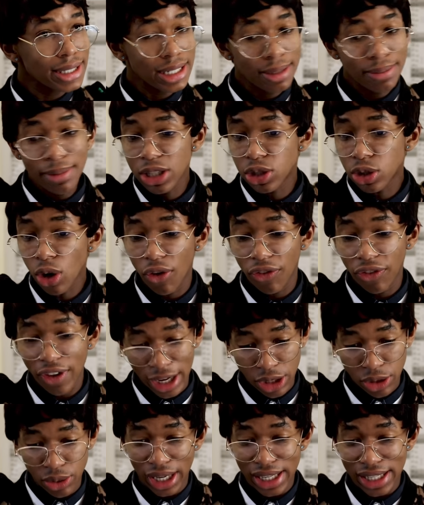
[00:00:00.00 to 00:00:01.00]
System, it's
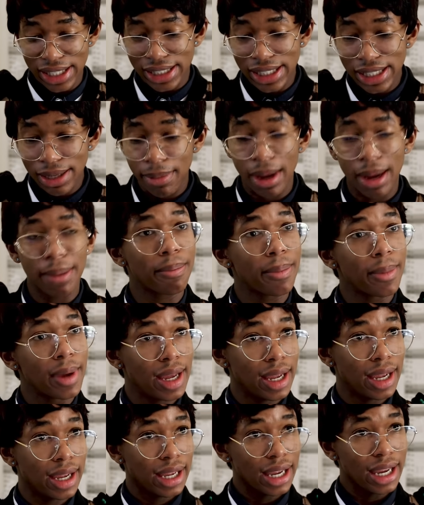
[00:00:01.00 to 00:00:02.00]
offline, you can see, ma'am.
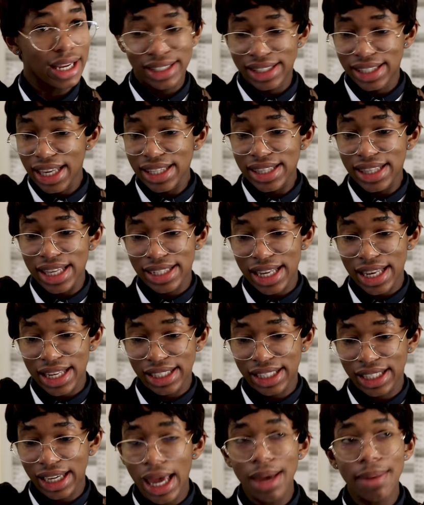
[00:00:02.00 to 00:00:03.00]
It says the
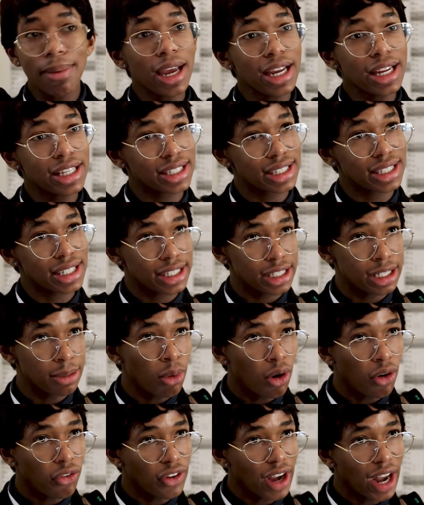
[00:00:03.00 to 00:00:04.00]
subscriber, it's system
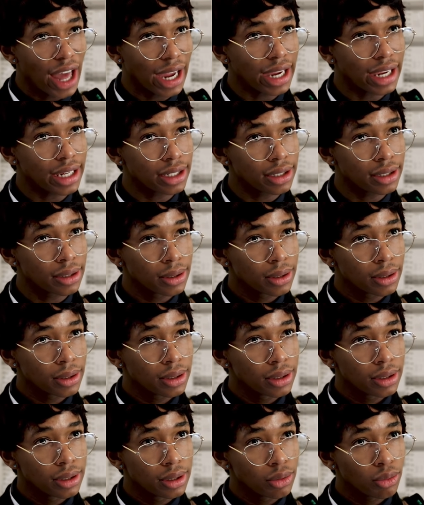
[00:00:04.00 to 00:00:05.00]
offline.
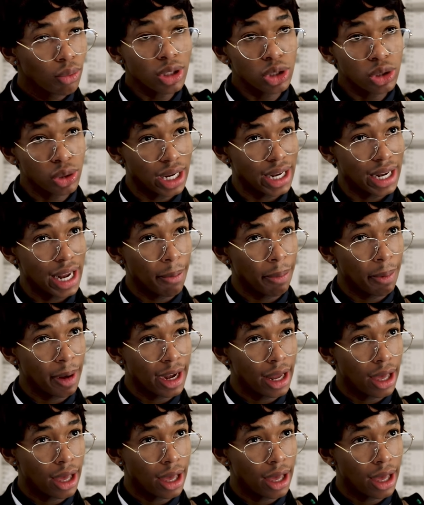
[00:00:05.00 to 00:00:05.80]
What can happen now?